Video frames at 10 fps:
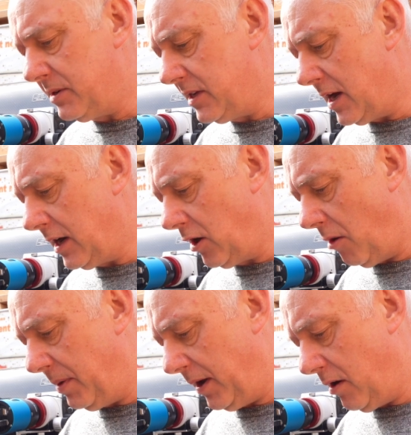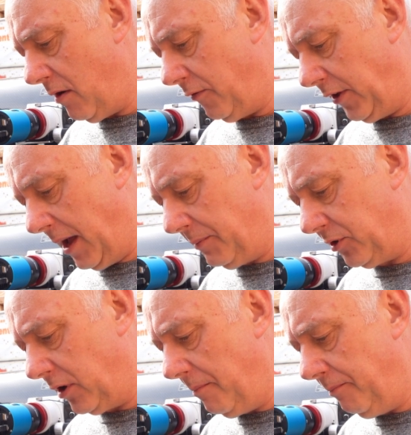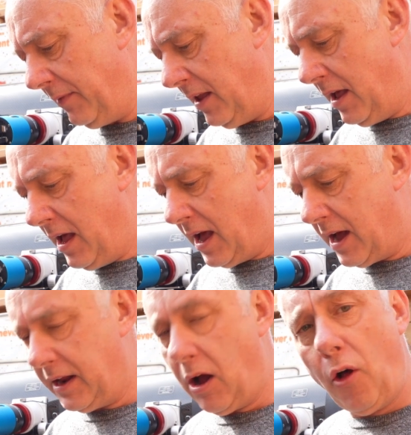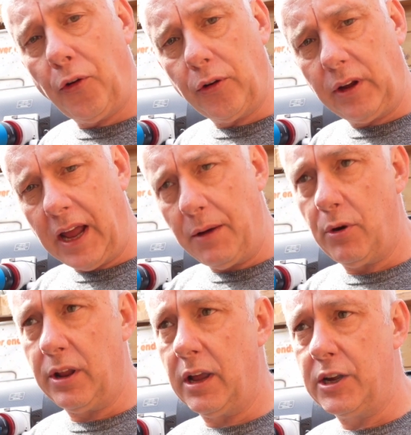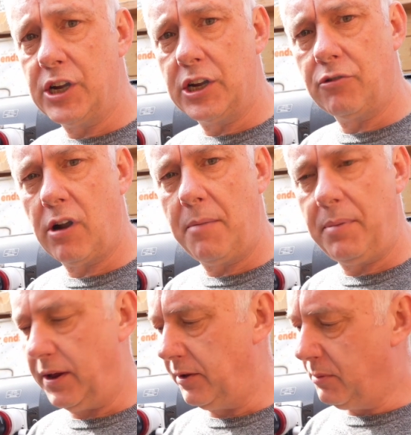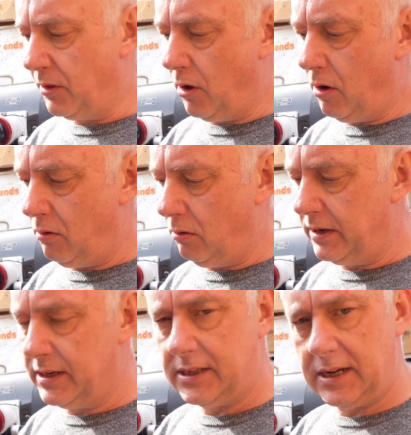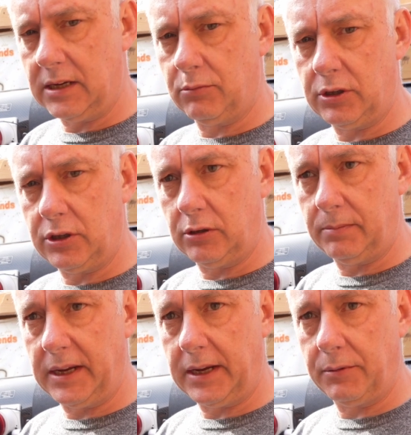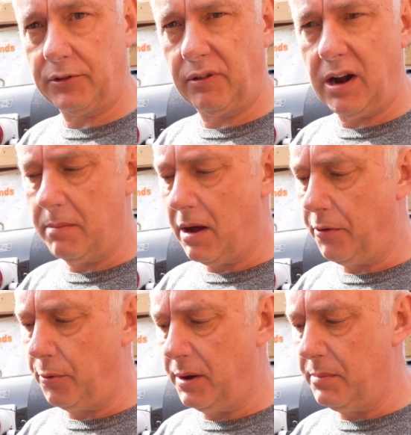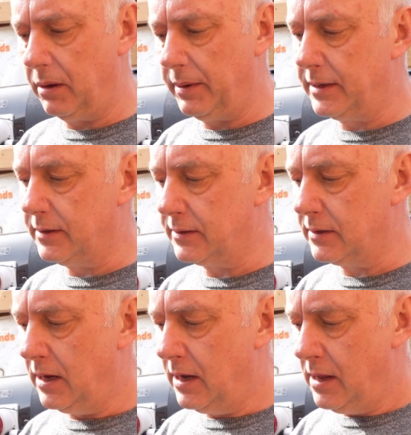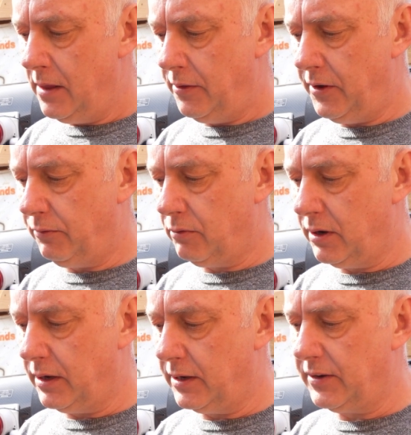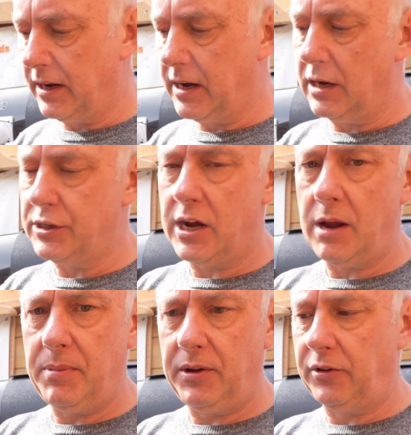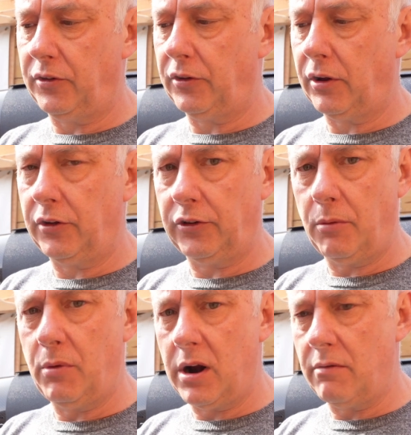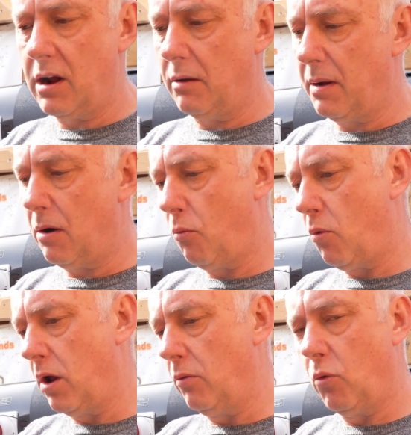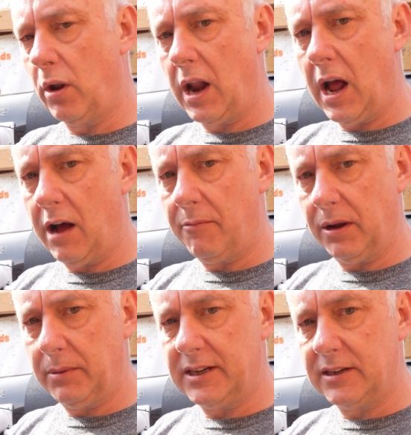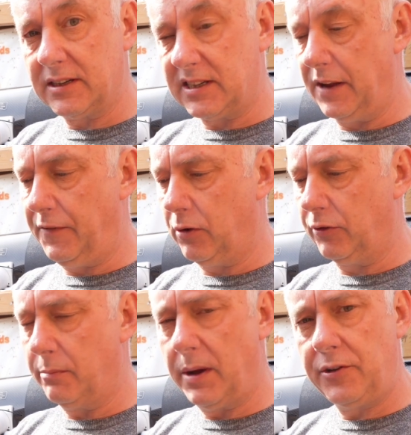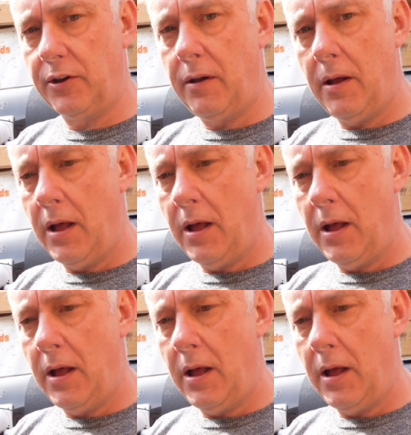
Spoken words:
Star copy of the Epsilon, and it also came with a Cheshire eyepiece, but the hole in the center was too big. It was around about 3 millimeters. This one in the Takahashi eyepiece is somewhere around about 1.5 millimeters. It's difficult to measure.